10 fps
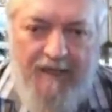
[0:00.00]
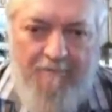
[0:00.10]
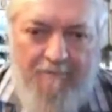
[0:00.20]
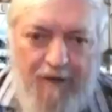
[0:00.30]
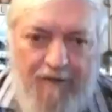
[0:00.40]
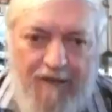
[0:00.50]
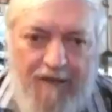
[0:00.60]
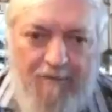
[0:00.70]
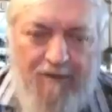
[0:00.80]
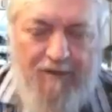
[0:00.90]
And both of
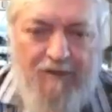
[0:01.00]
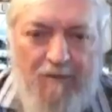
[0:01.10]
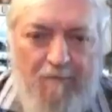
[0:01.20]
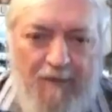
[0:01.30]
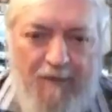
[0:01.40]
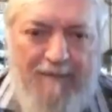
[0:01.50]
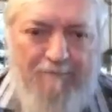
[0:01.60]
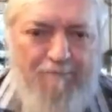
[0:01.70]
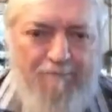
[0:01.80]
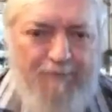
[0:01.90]
them complained
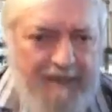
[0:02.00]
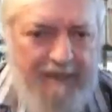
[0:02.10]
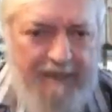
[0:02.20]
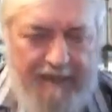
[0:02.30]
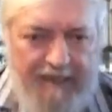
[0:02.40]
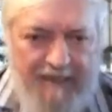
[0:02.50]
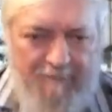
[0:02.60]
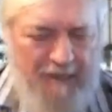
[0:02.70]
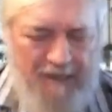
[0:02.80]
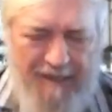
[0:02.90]
bitterly. I
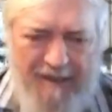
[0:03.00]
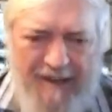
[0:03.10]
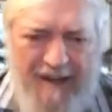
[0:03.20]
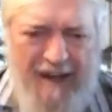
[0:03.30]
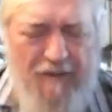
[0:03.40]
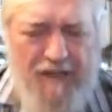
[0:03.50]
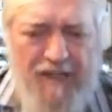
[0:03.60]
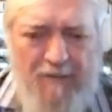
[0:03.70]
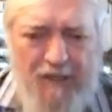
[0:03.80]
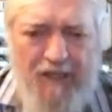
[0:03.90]
said, but every
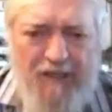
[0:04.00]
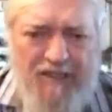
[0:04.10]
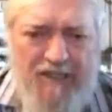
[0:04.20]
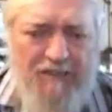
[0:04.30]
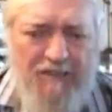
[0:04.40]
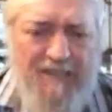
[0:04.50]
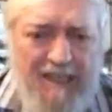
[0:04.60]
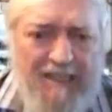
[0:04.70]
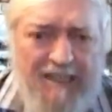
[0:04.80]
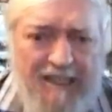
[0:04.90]
time you go to sea, you're
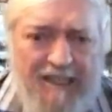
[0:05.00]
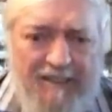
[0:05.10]
seasick.